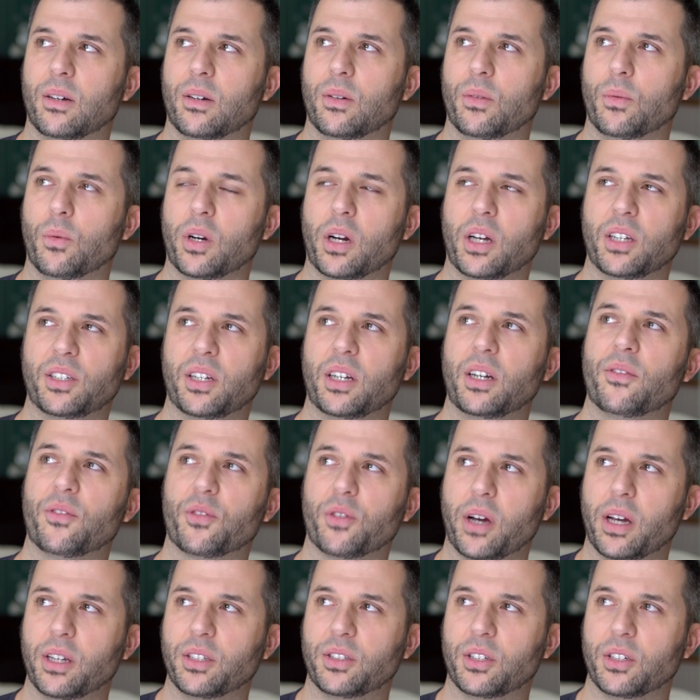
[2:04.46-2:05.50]
When I signed up
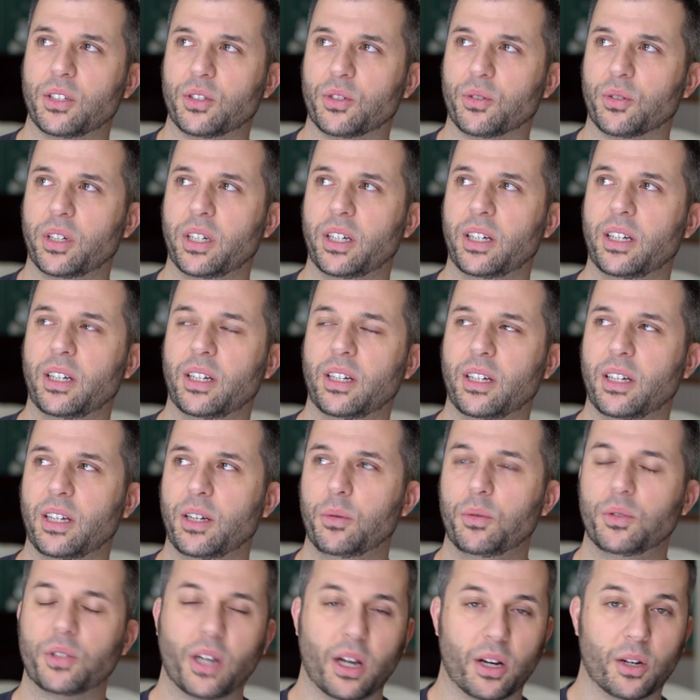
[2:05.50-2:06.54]
for Ancestry, it
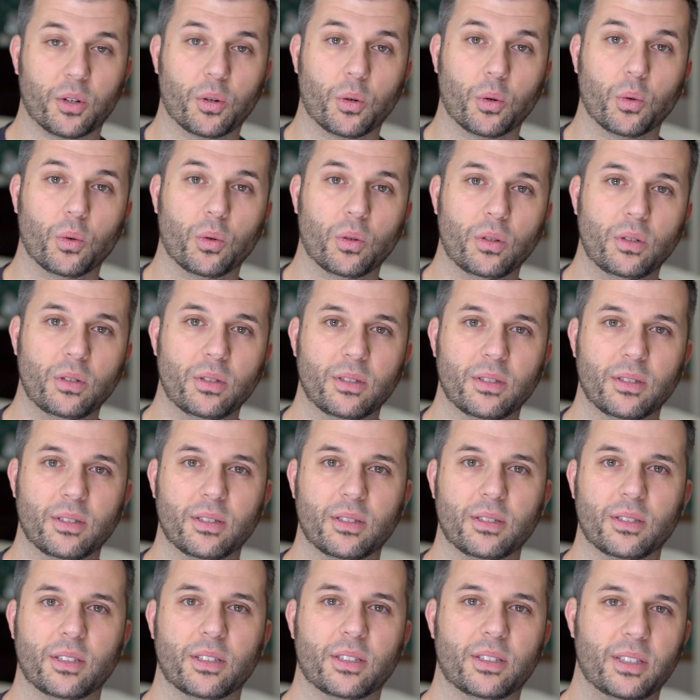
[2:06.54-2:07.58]
was kind of cool
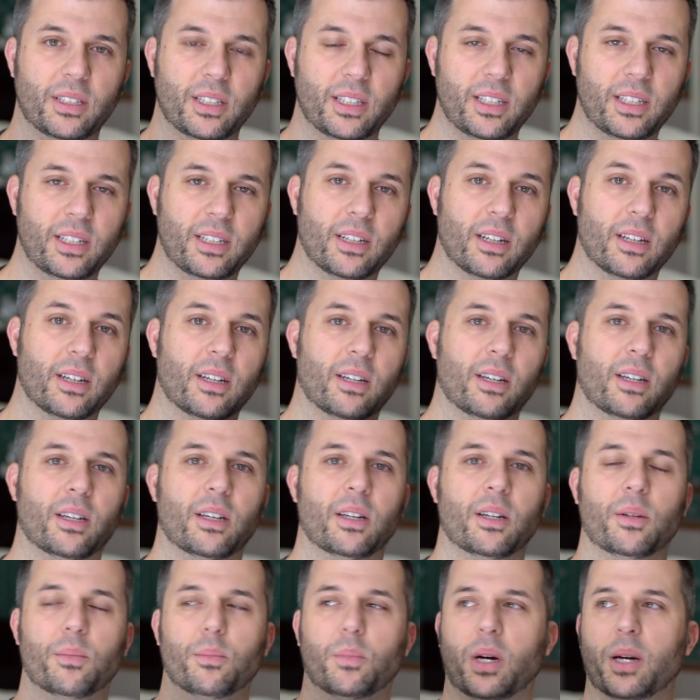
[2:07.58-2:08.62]
to see
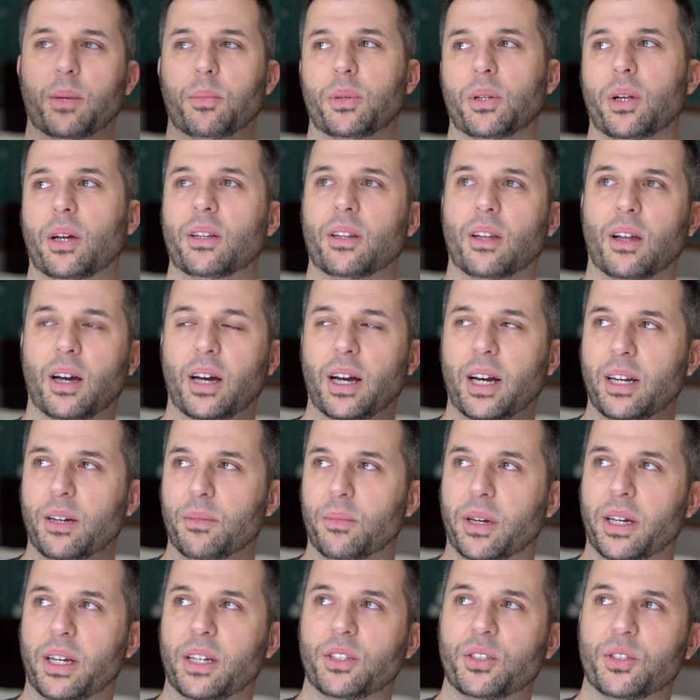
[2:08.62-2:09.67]
my bloodline and
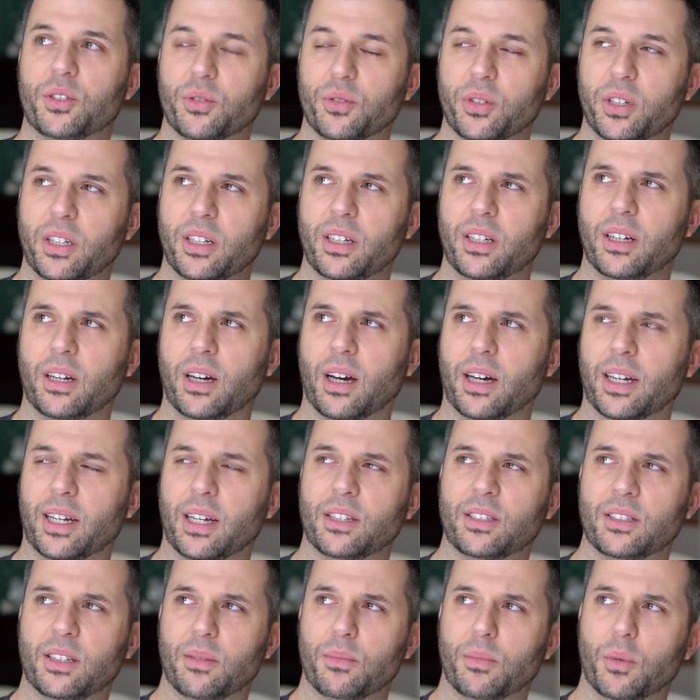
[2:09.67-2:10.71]
my history. I
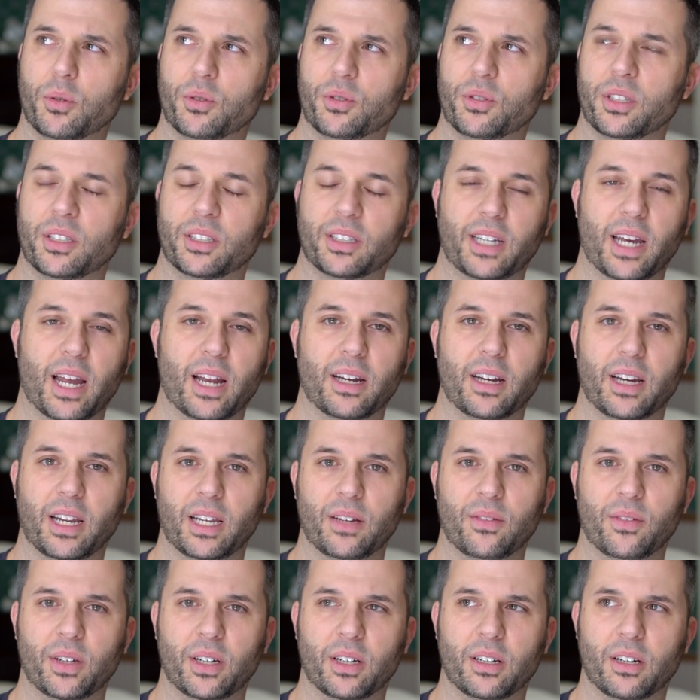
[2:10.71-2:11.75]
guess I'm mostly
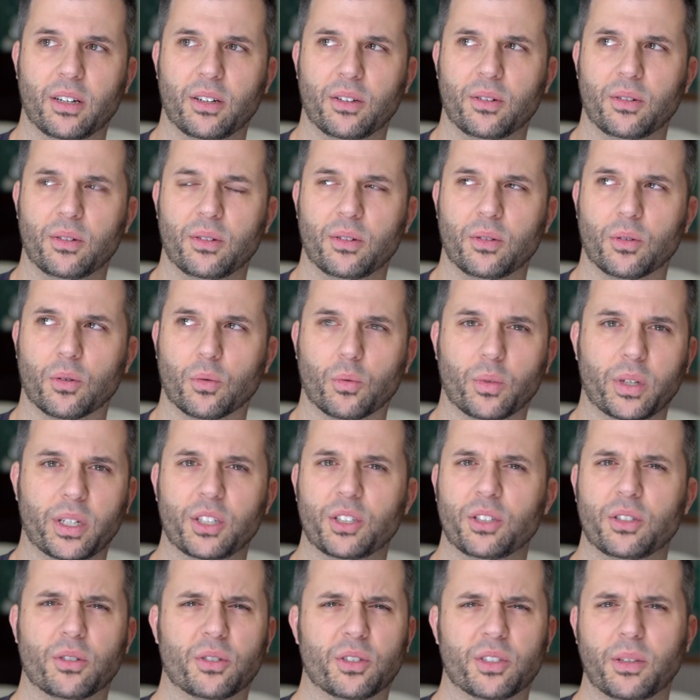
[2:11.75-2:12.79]
Scandinavian and
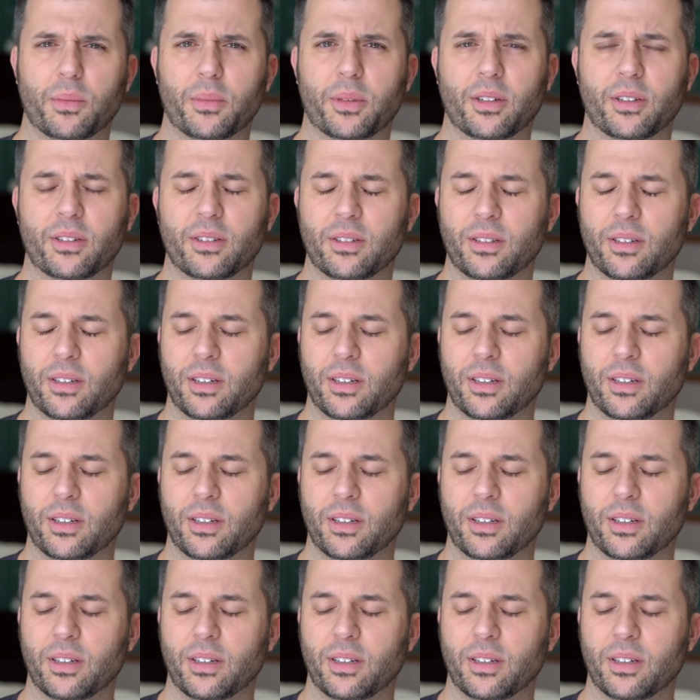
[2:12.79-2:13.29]
Norwegian or something.